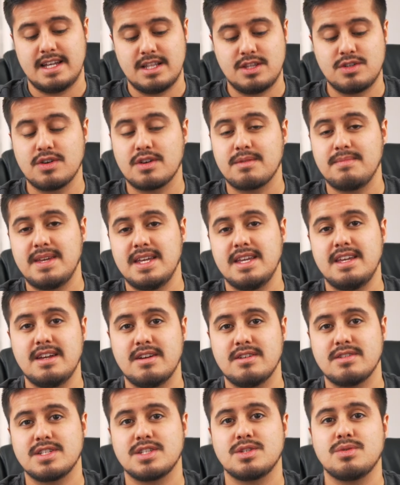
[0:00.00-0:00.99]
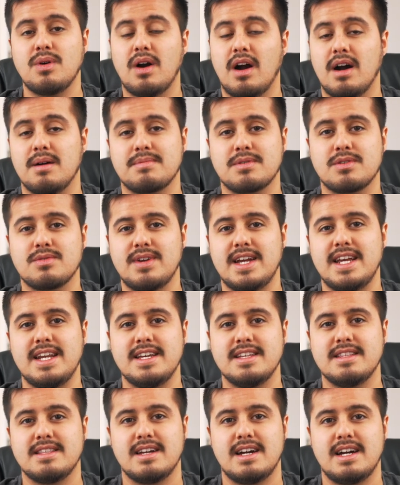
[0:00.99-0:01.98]
it took me years to upgrade
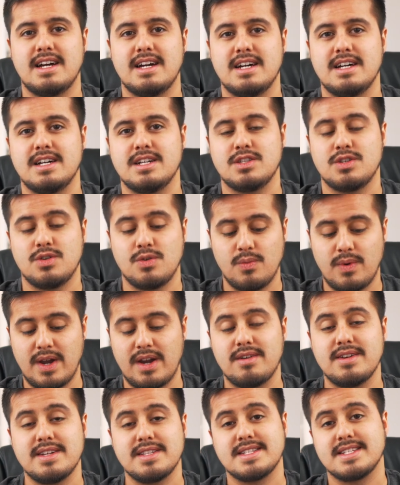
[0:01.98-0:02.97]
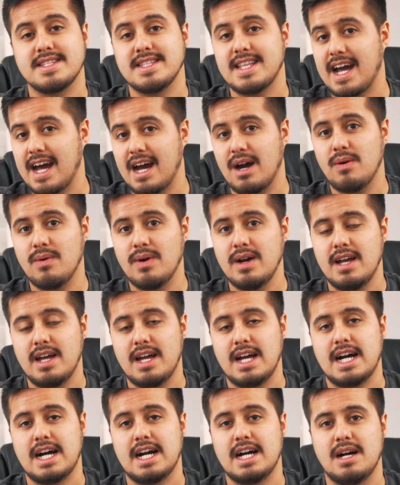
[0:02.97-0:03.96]
it uh, to where it's now.
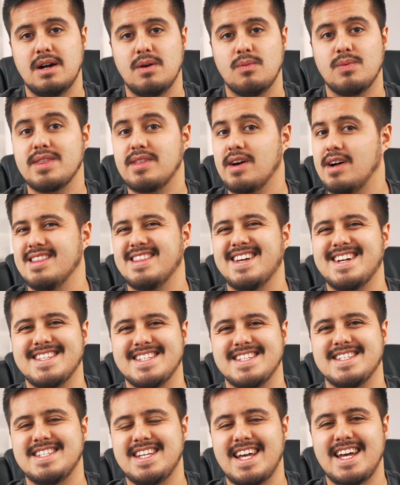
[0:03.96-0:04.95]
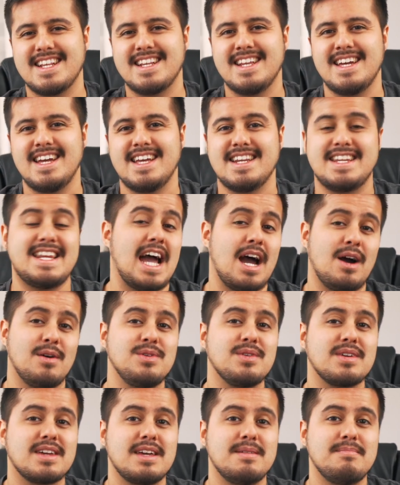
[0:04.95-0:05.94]
Uh, with all that said, now
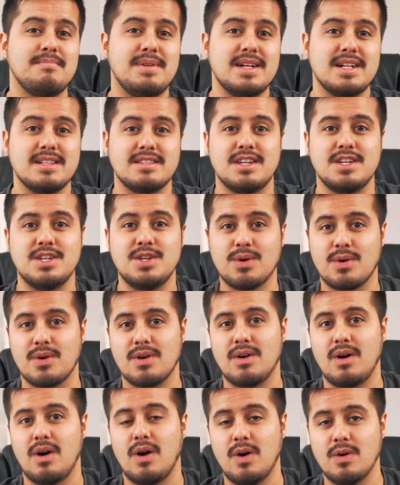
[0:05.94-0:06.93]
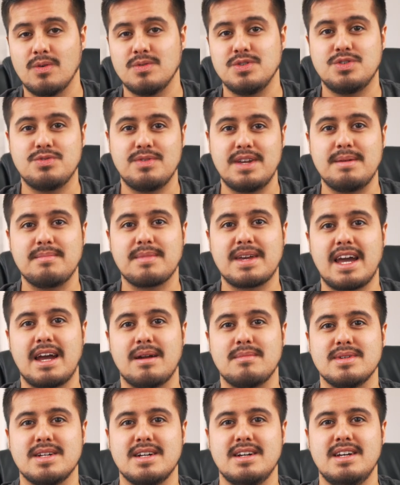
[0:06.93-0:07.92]
you can build your own dream
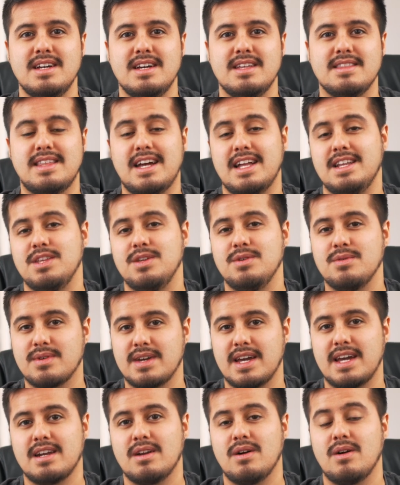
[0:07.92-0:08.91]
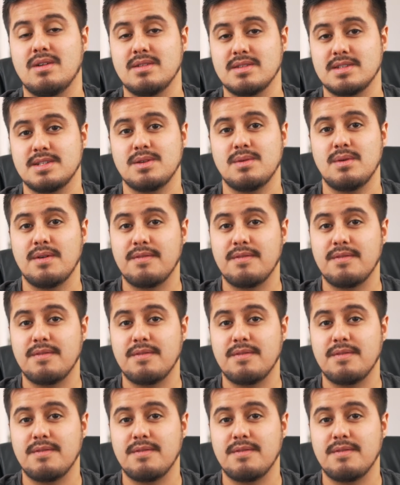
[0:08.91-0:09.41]
camera that you can also